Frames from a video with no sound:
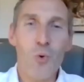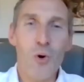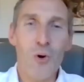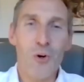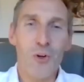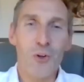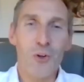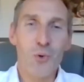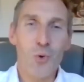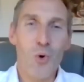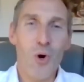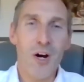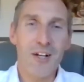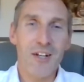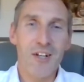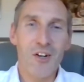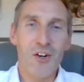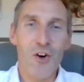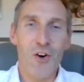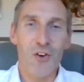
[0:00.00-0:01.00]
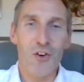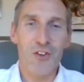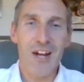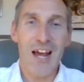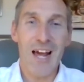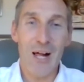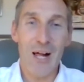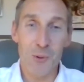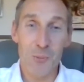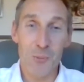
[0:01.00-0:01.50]
word quite a lot,
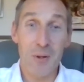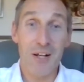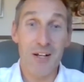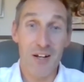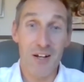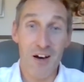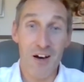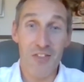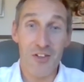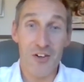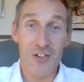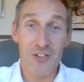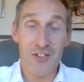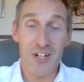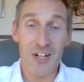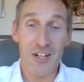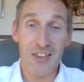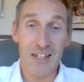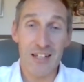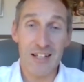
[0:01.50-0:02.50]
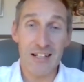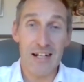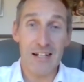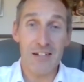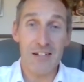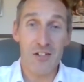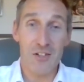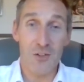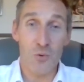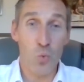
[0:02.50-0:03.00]
helping others, and I think
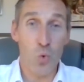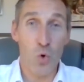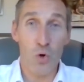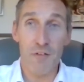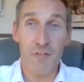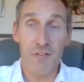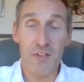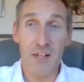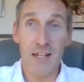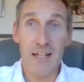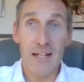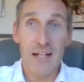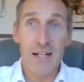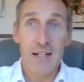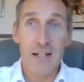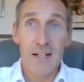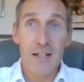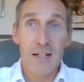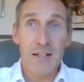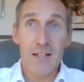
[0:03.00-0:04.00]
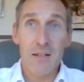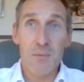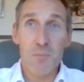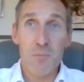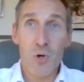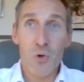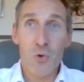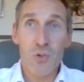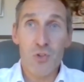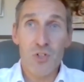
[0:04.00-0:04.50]
that's one of the
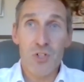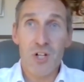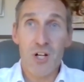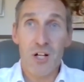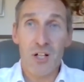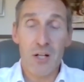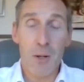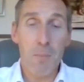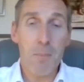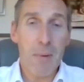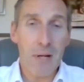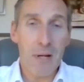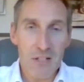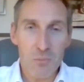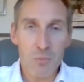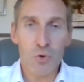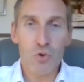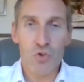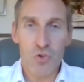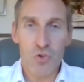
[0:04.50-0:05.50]
most commendable